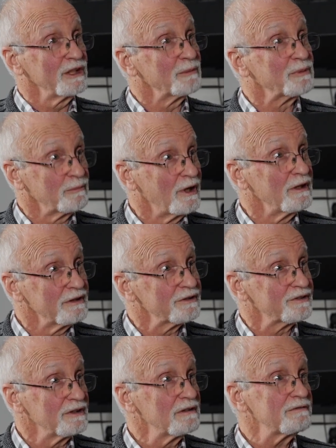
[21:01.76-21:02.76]
how you promote
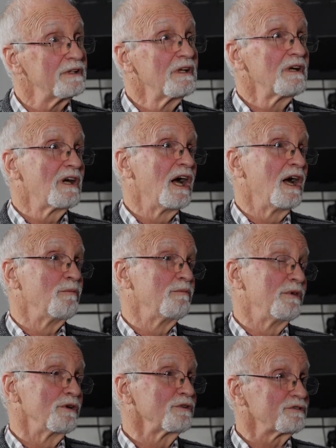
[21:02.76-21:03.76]
yourself,
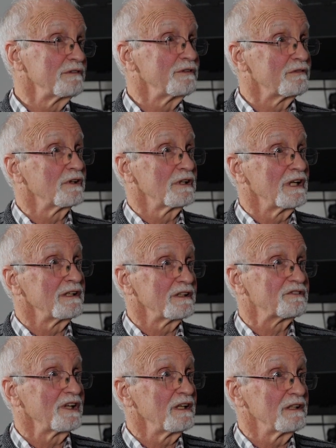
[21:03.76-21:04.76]
but also if you've got an
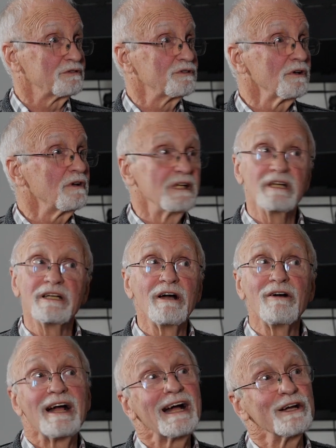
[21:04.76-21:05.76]
understanding of story, you
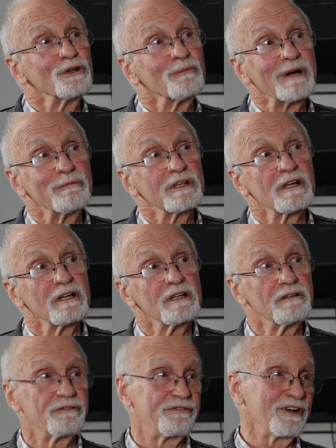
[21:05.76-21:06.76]
know, how you're maybe going to
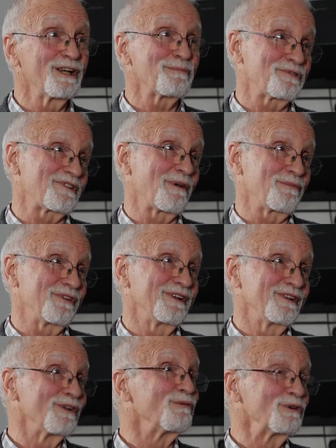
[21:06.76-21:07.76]
develop
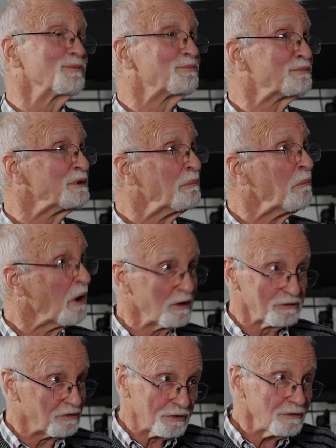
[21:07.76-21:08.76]
something that will
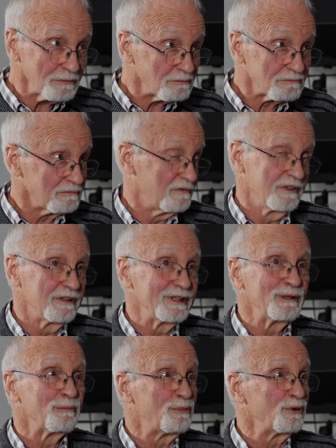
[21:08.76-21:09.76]
promote you.
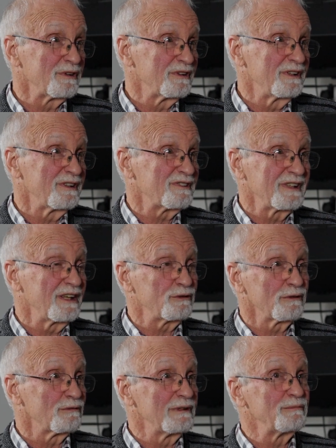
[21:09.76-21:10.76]
Very important these
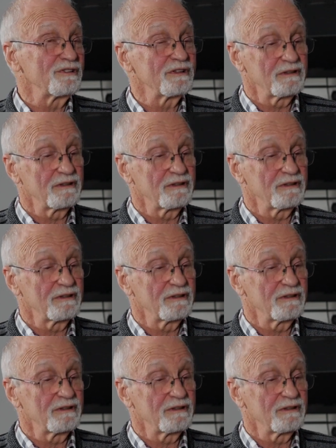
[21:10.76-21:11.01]
days with web